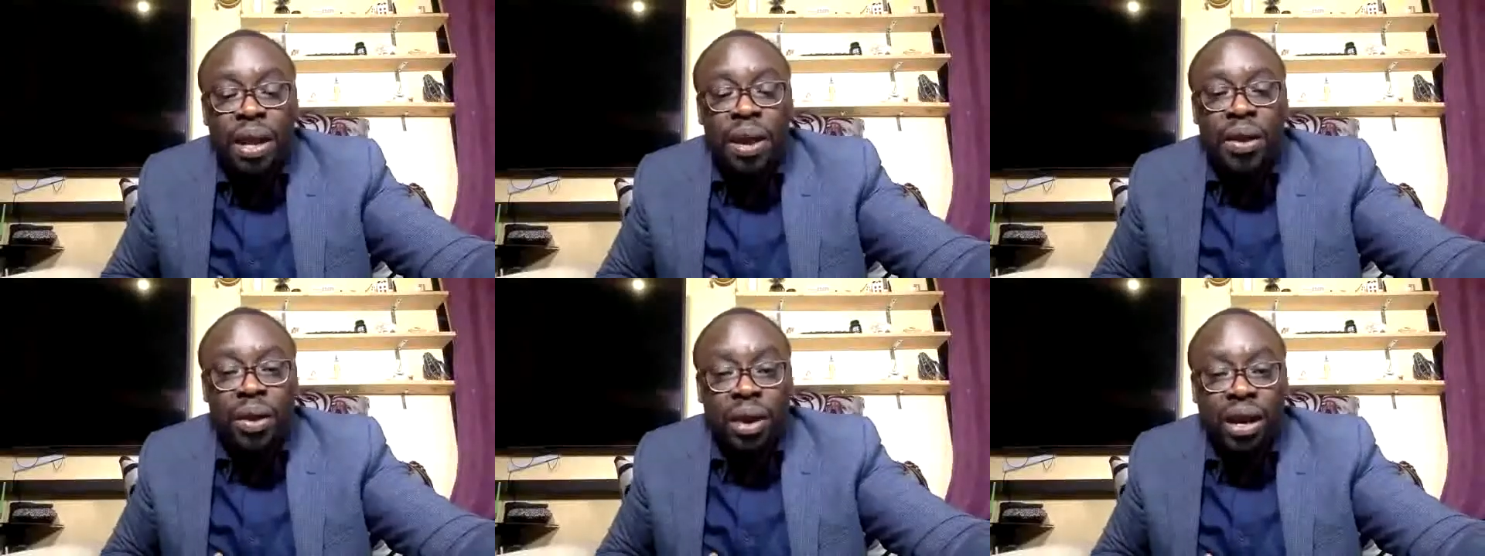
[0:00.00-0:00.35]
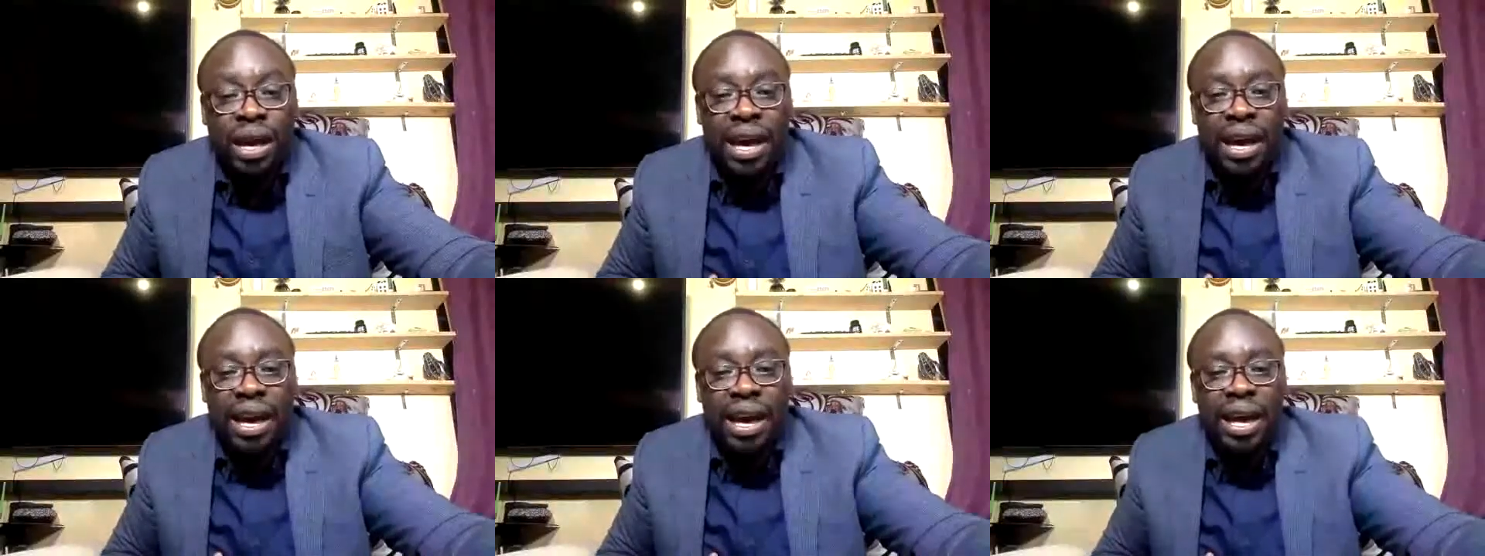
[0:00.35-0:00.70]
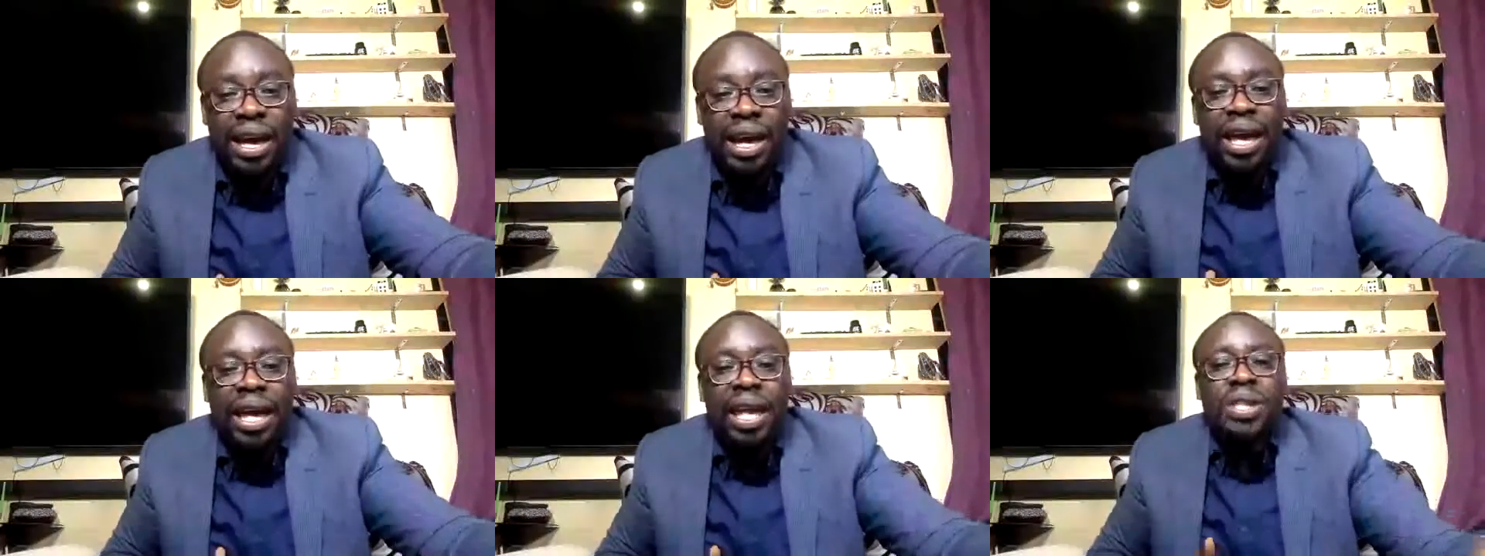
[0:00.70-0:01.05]
Okay?
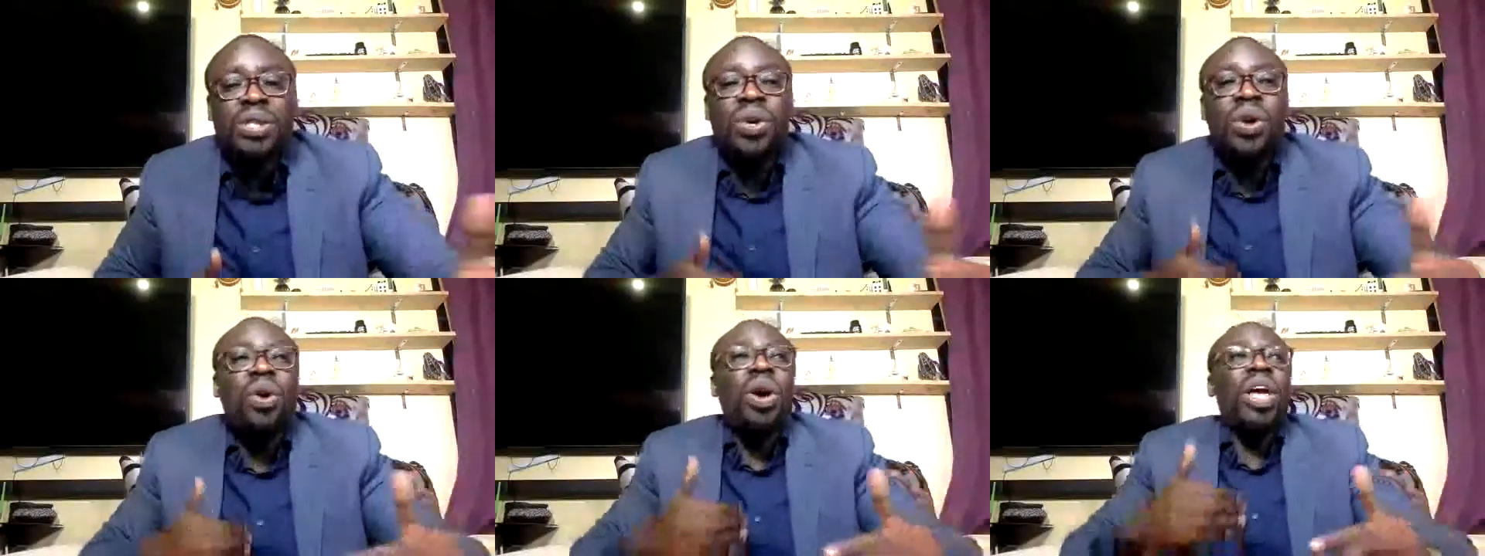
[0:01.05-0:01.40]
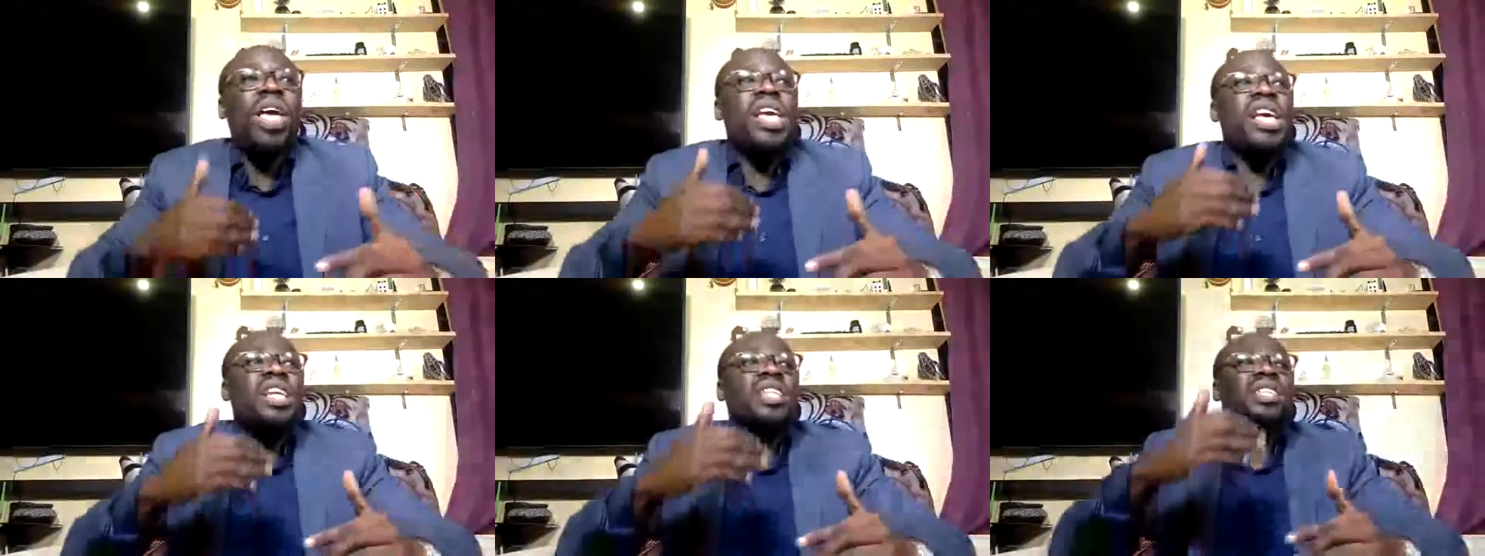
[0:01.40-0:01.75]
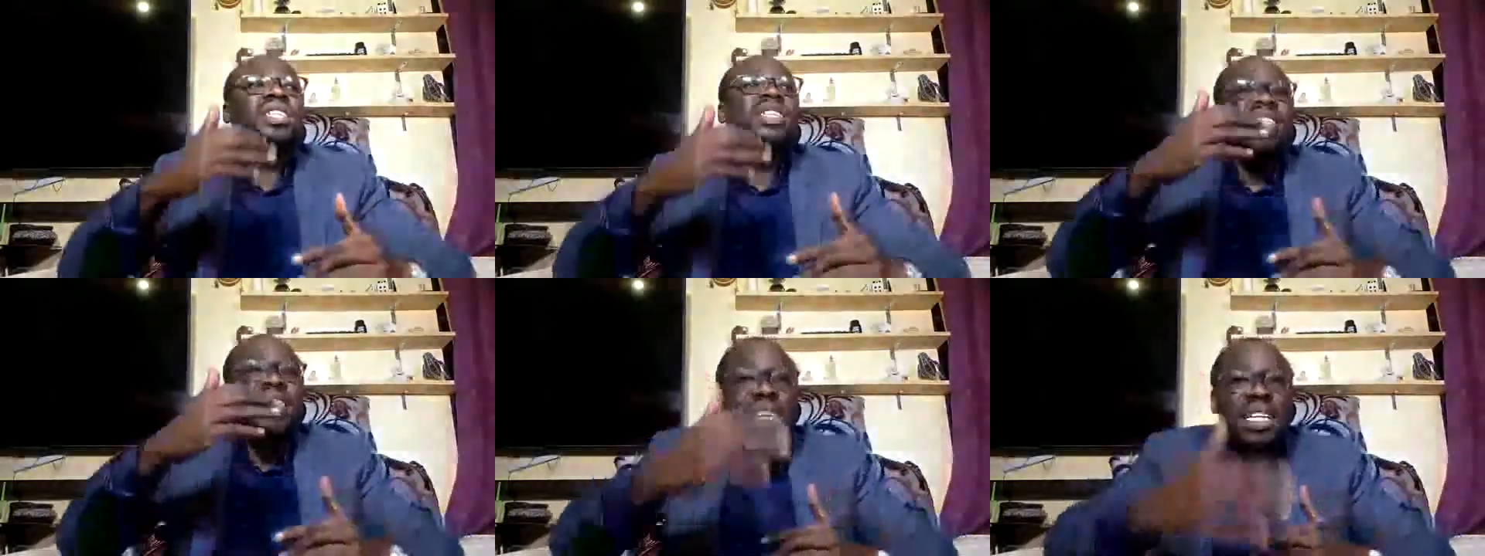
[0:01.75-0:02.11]
So
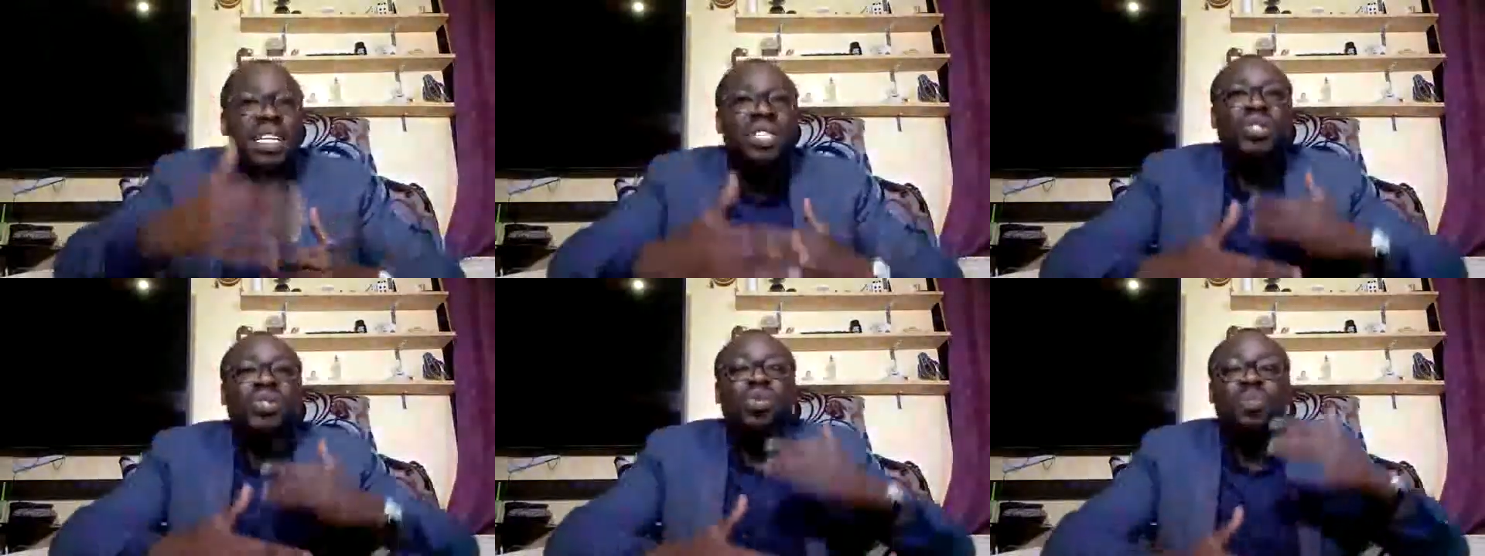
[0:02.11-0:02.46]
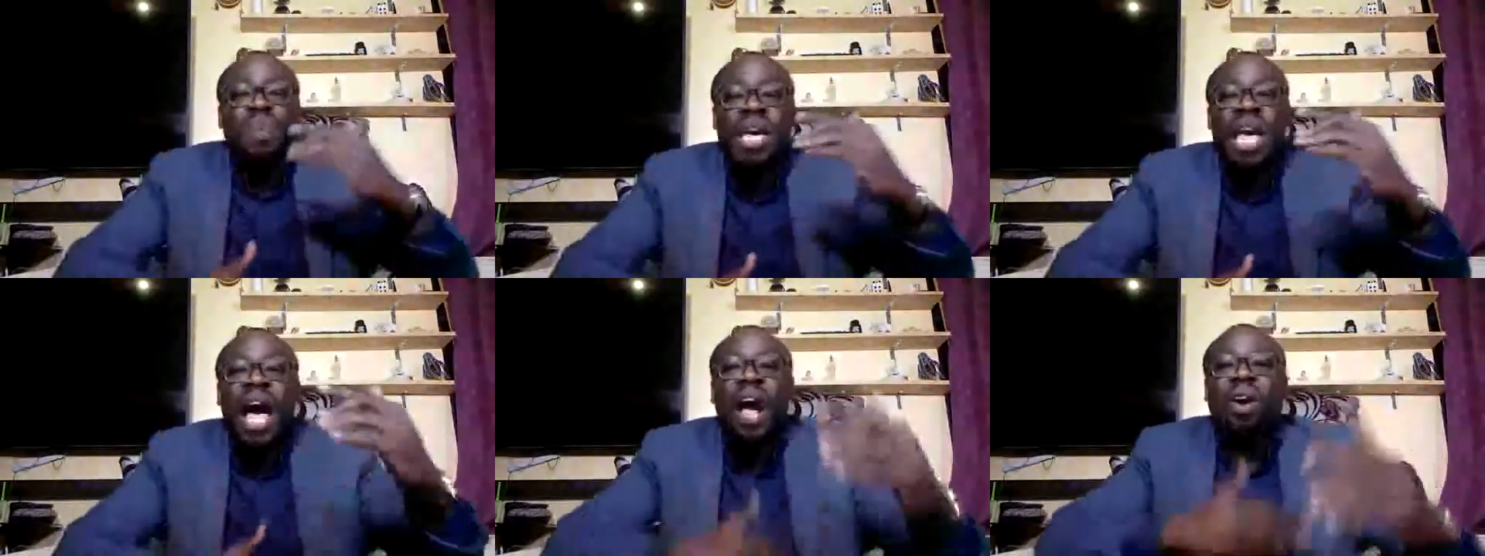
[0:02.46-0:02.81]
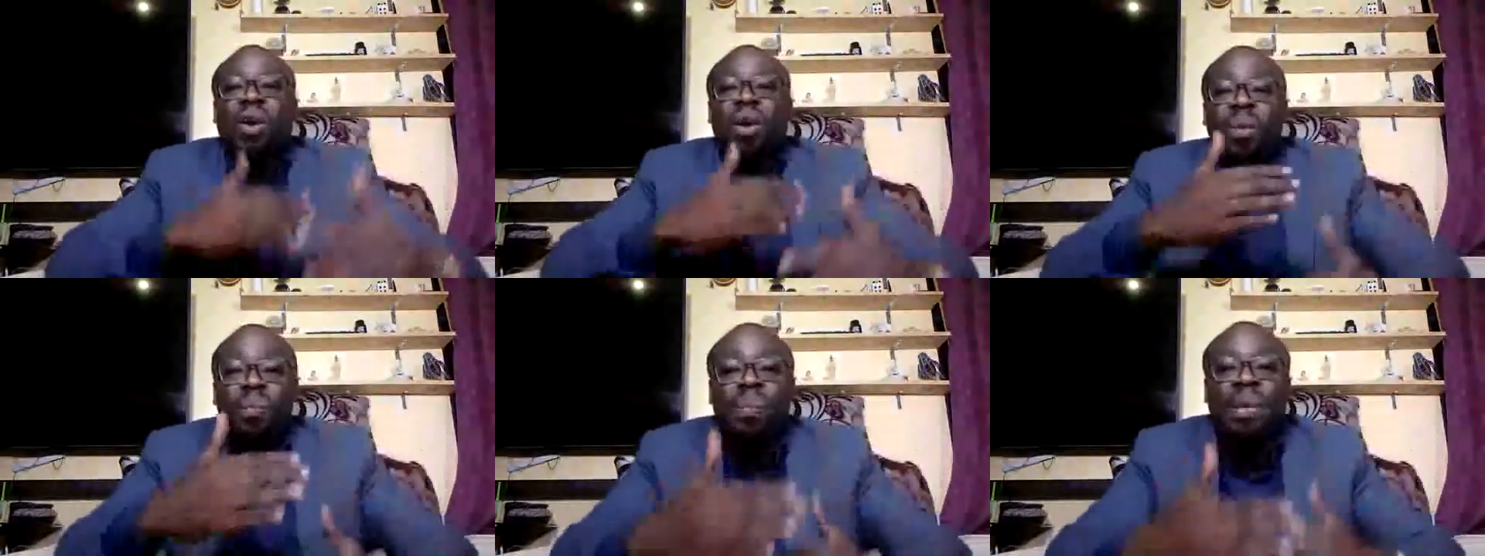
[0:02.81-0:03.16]
it needs to be a
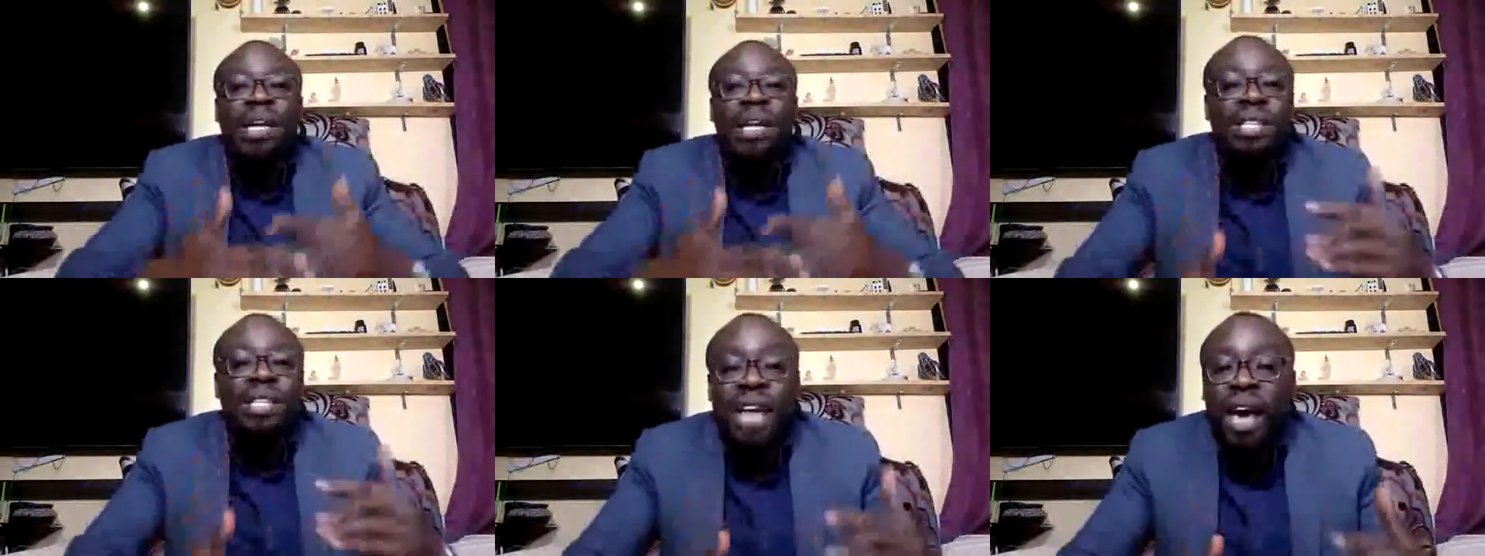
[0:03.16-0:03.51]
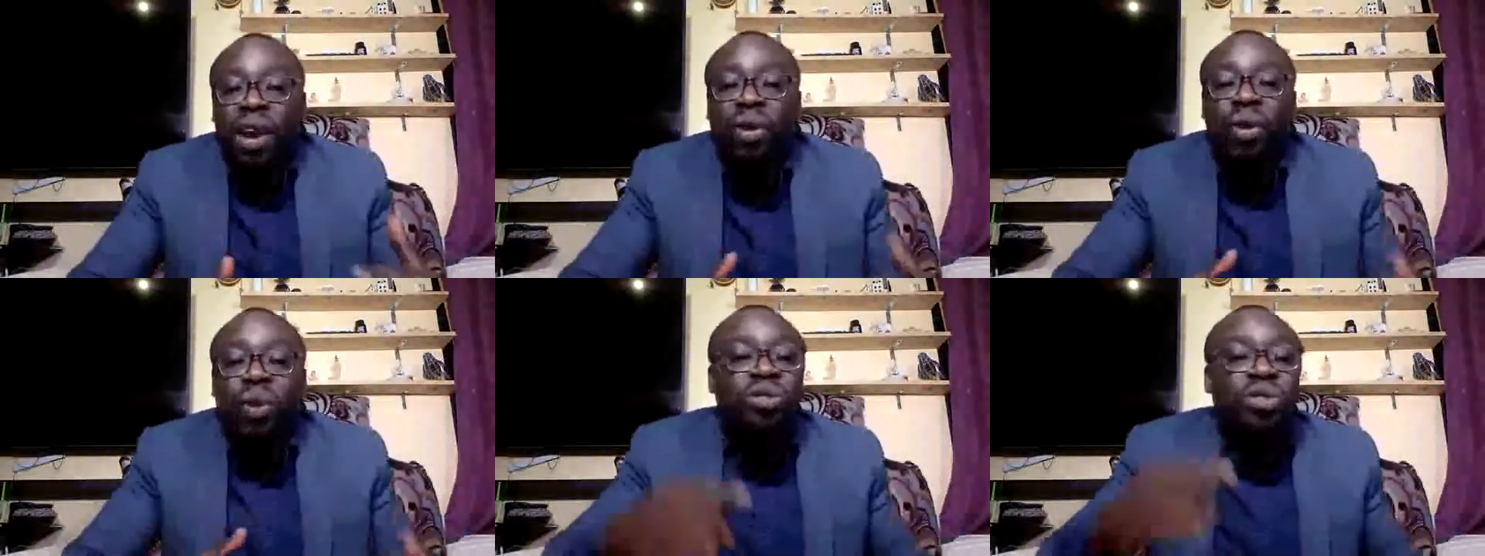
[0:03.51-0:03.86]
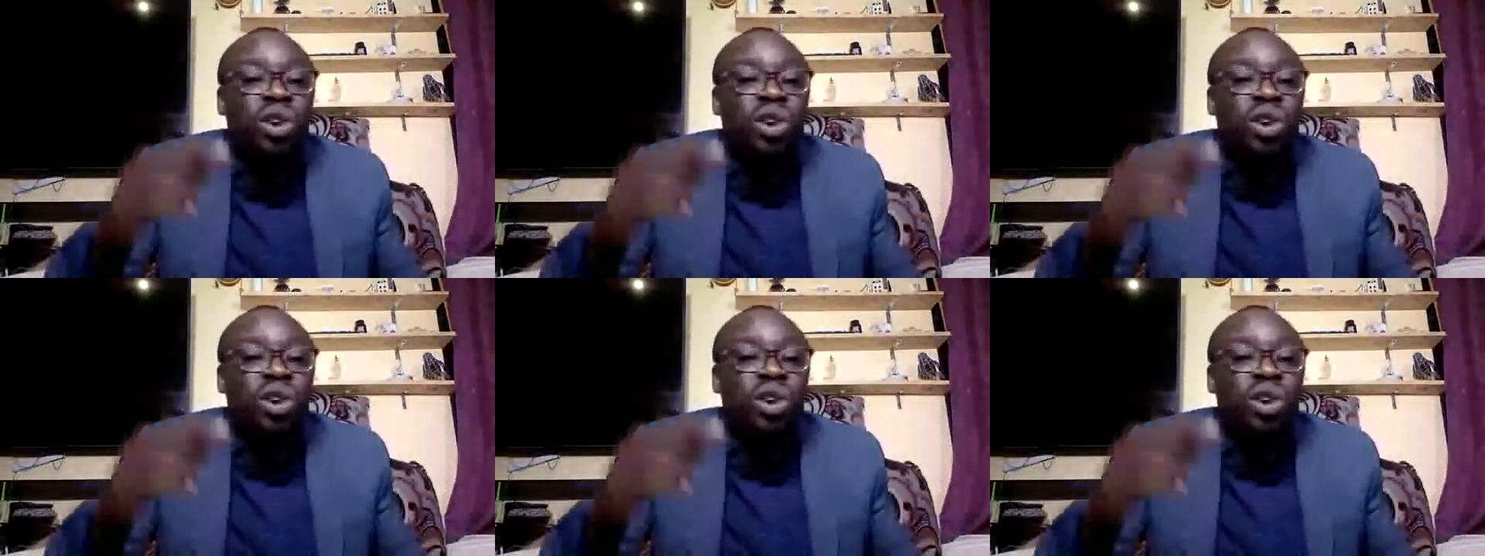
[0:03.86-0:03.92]
complete cycle.